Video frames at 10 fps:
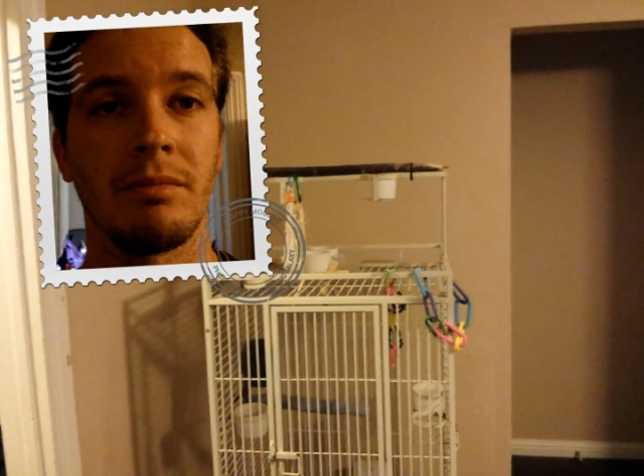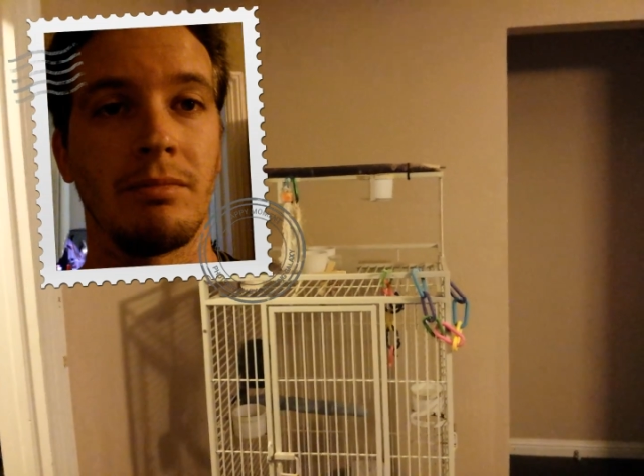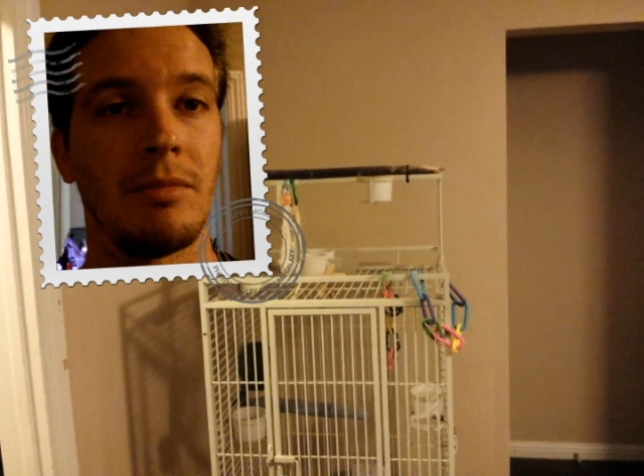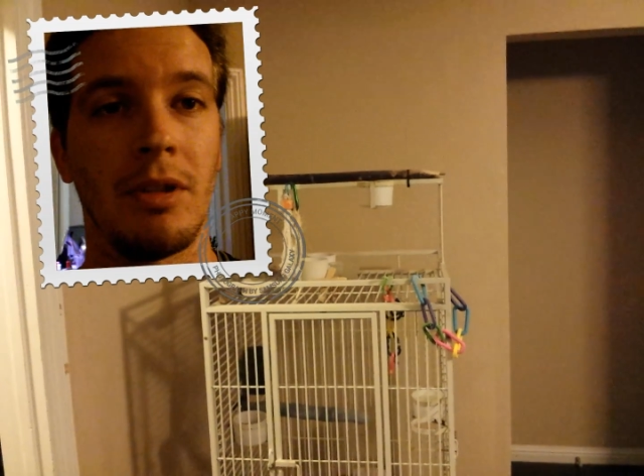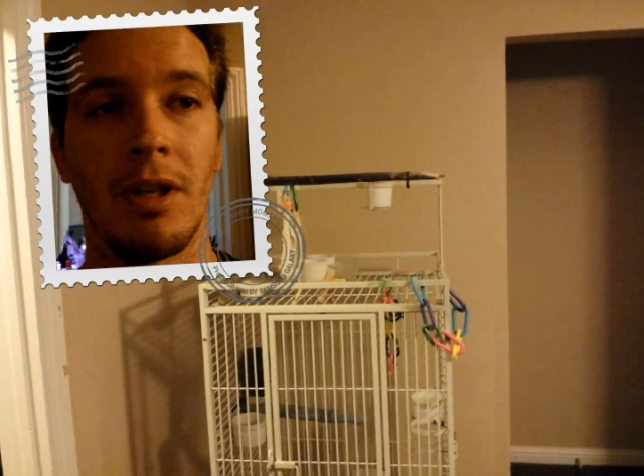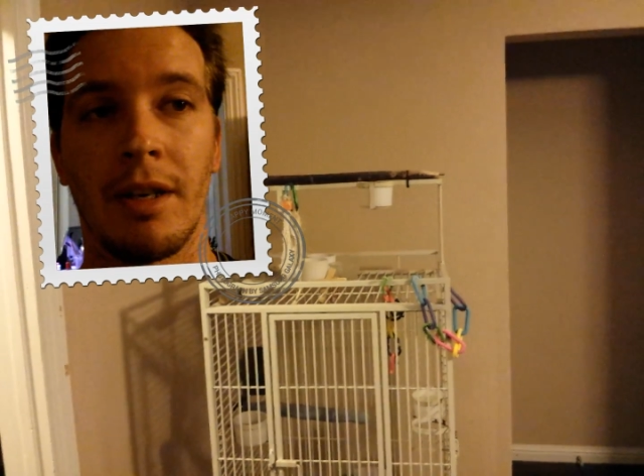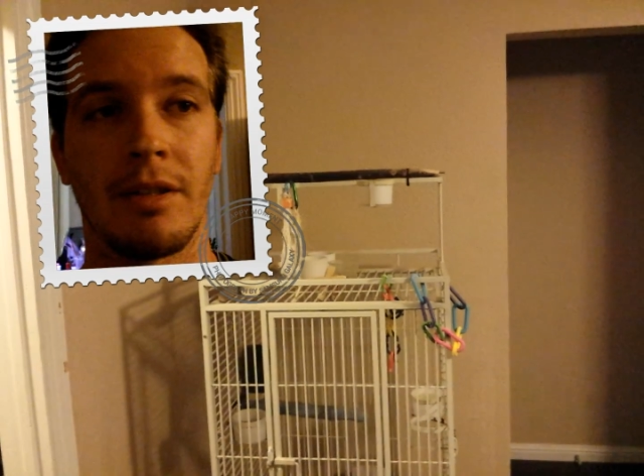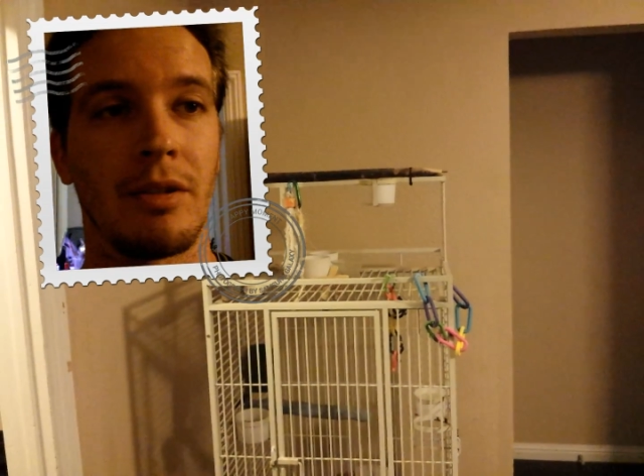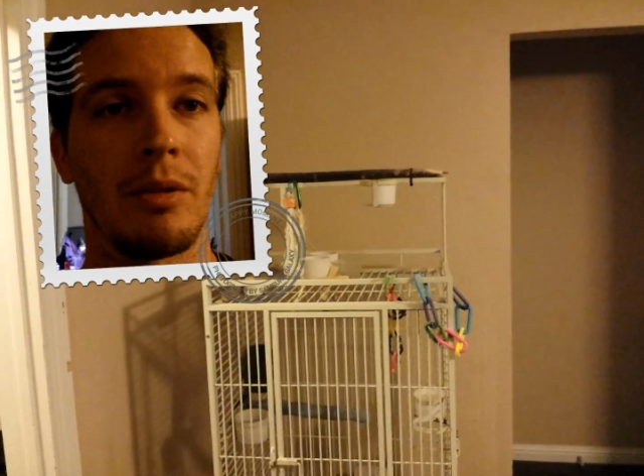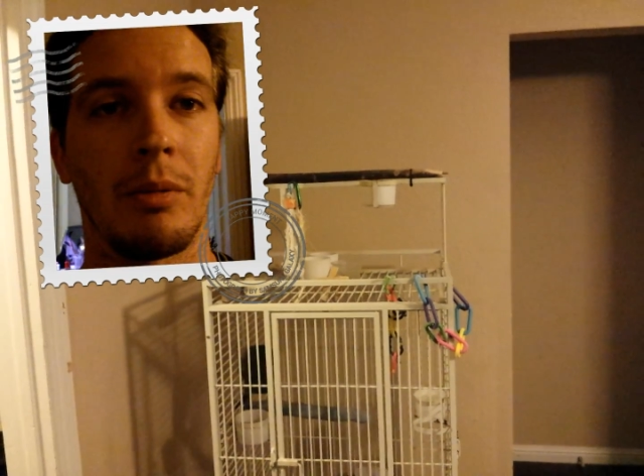Not a
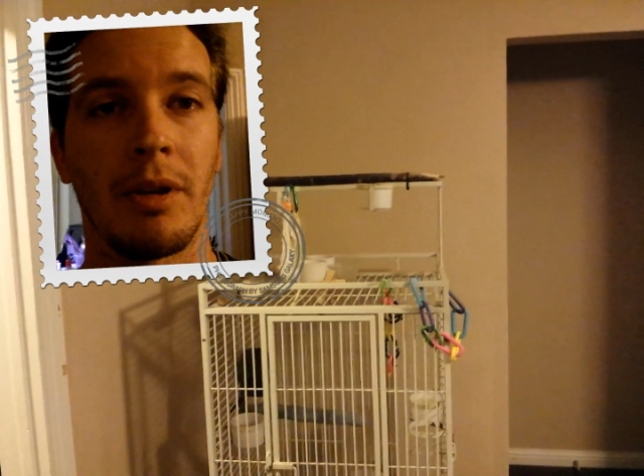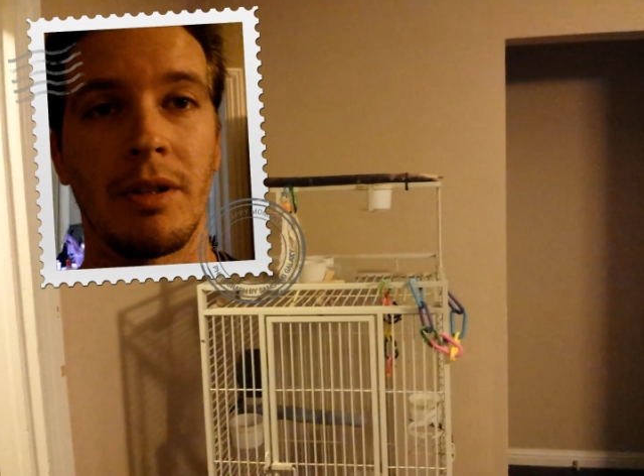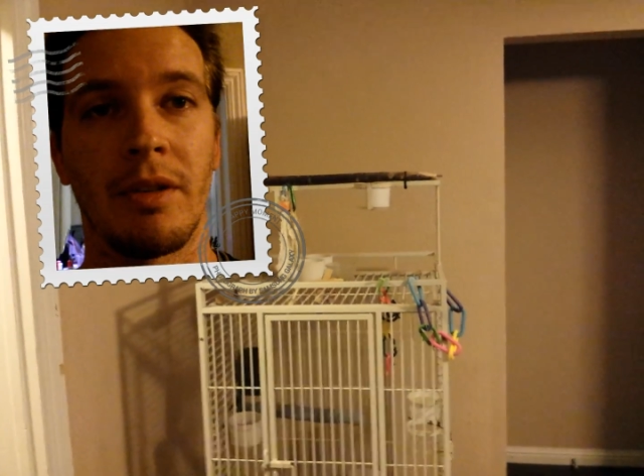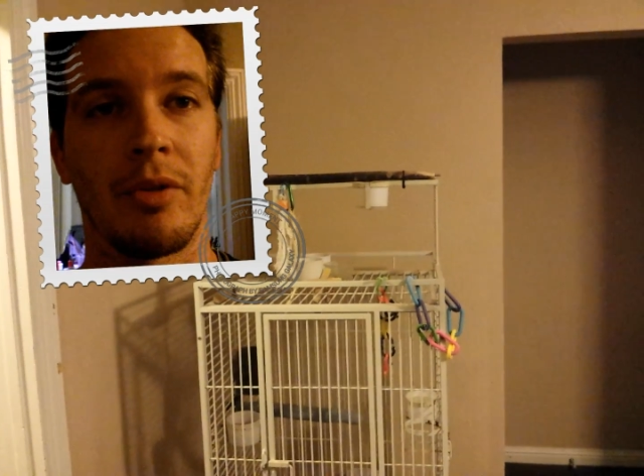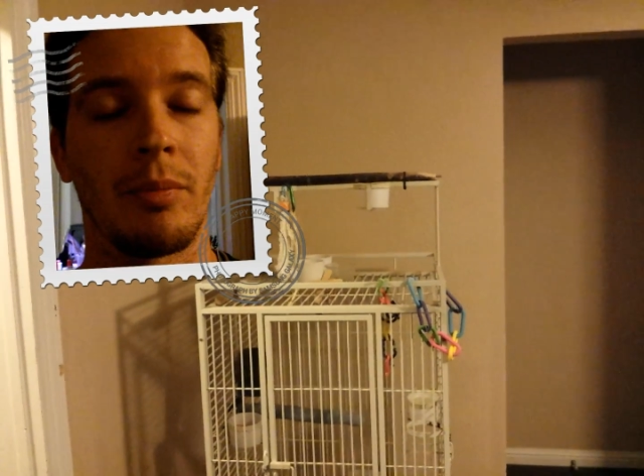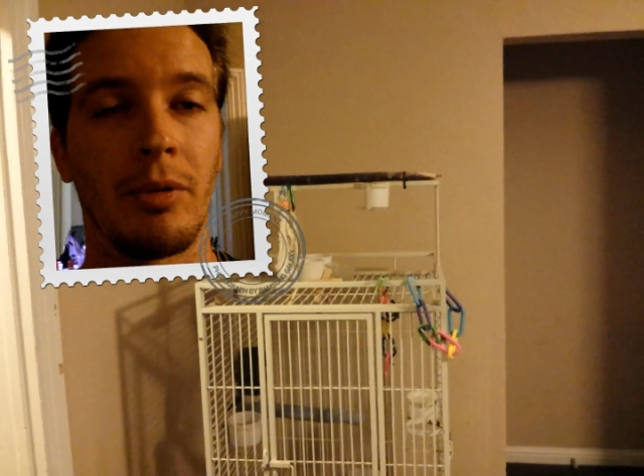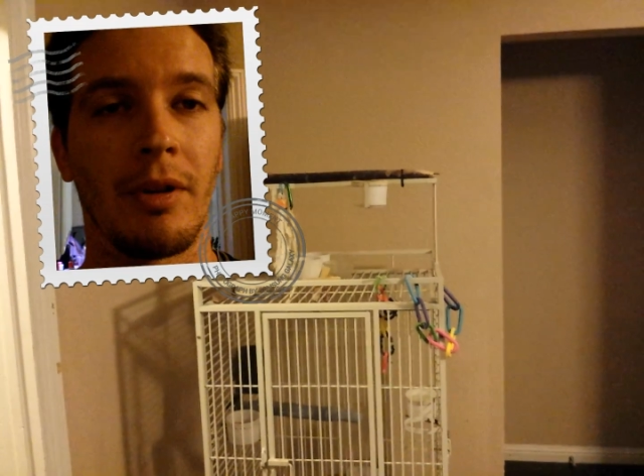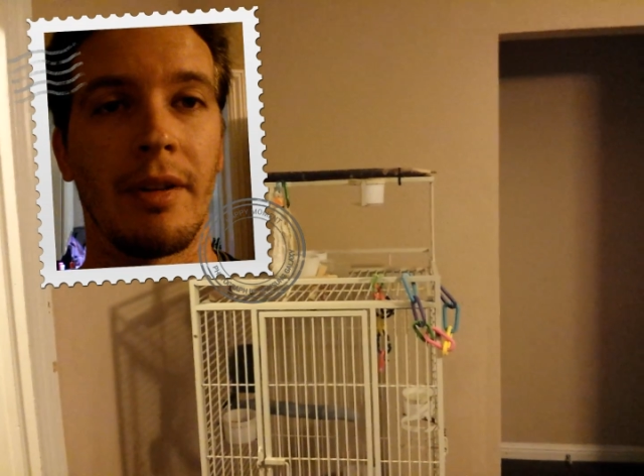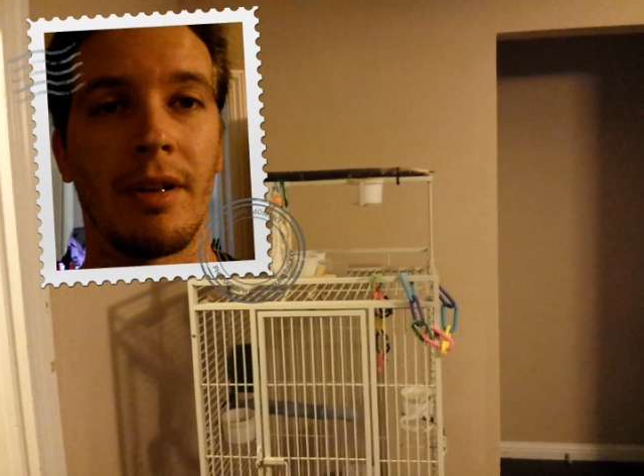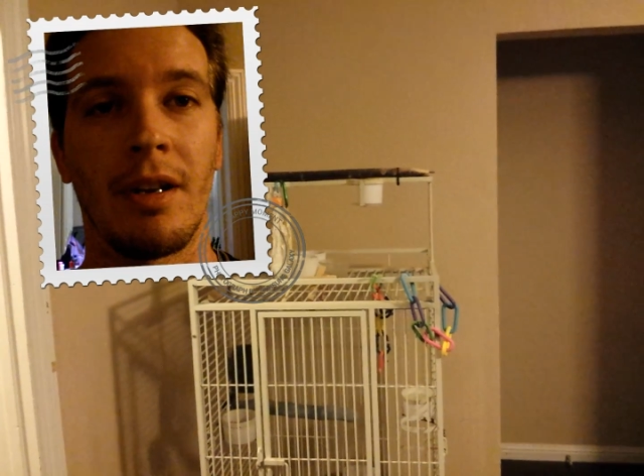single one has ever reported
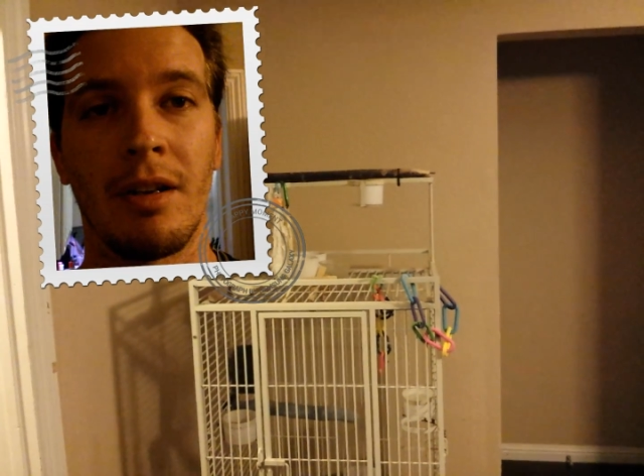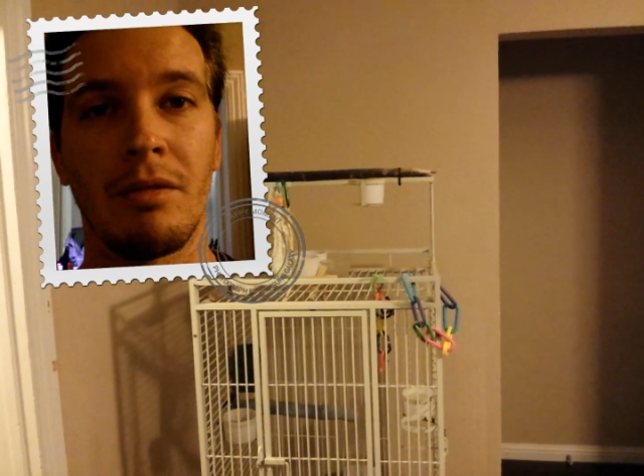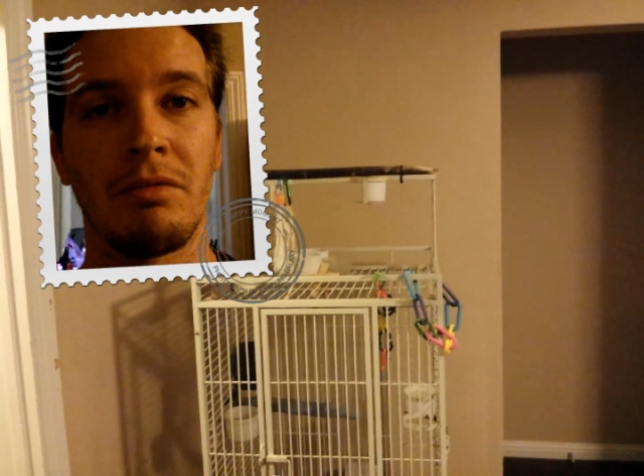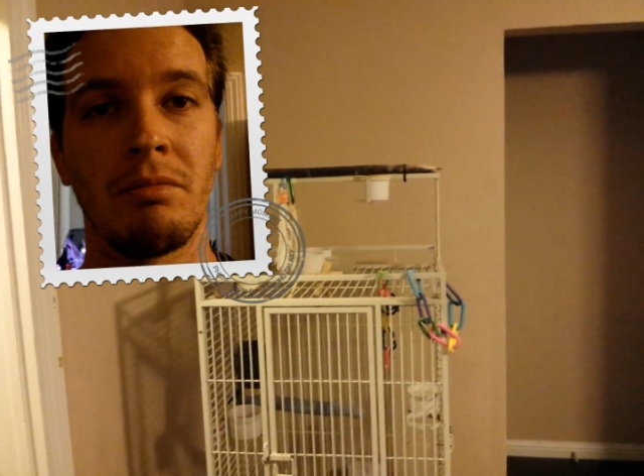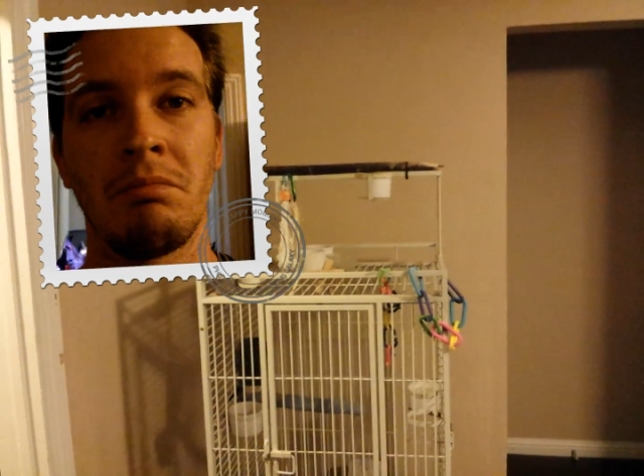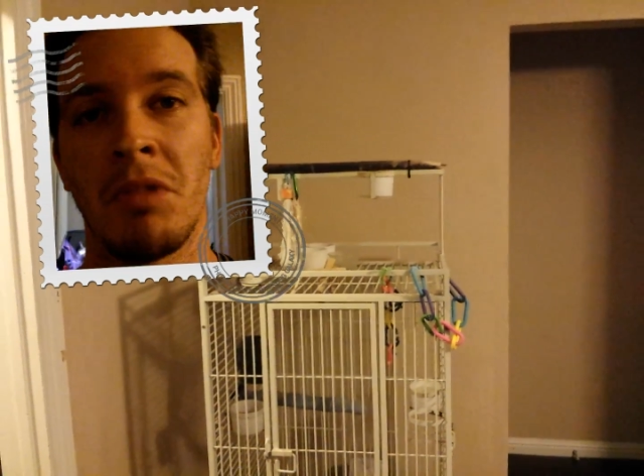anything negative.